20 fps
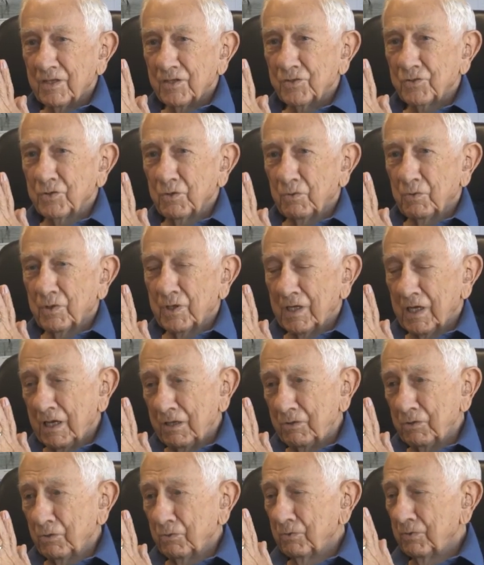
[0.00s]
So what I
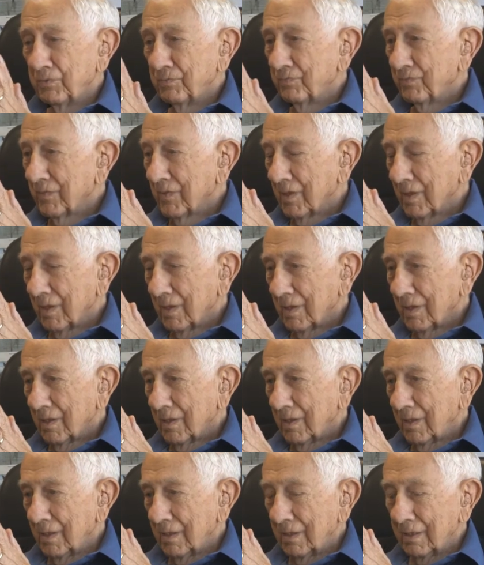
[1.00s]
do,
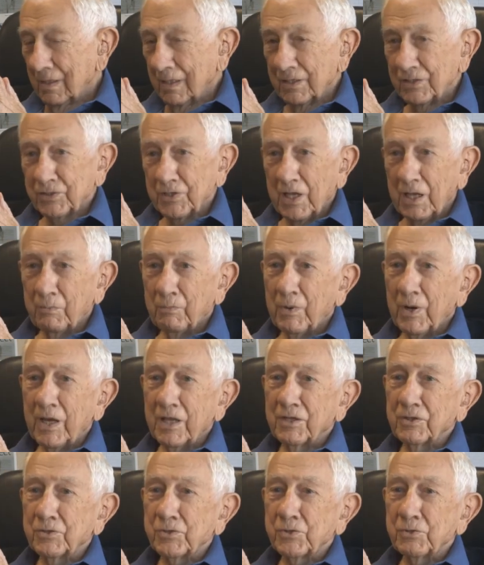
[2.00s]
I, I started
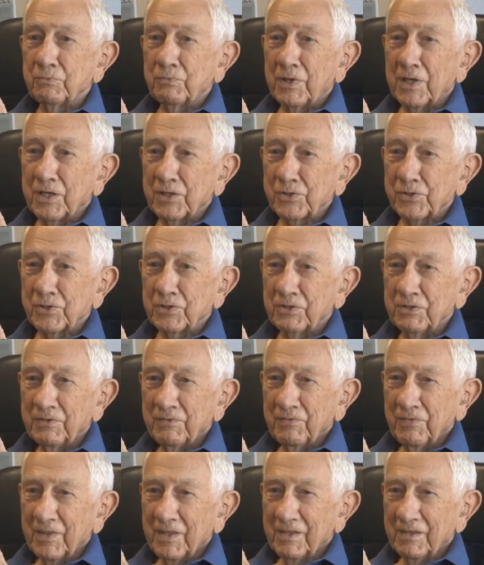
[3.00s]
practicing medicine,
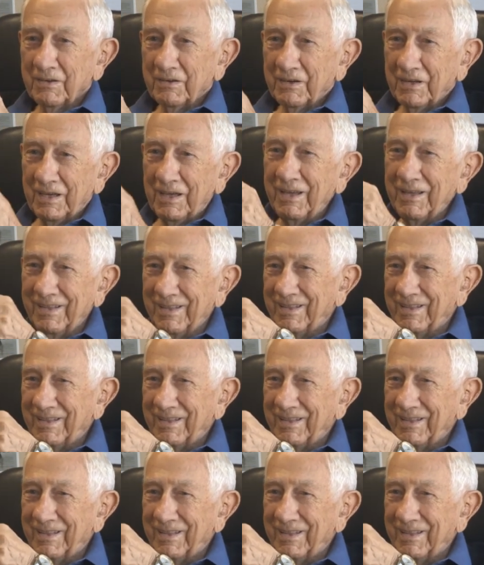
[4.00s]
all right?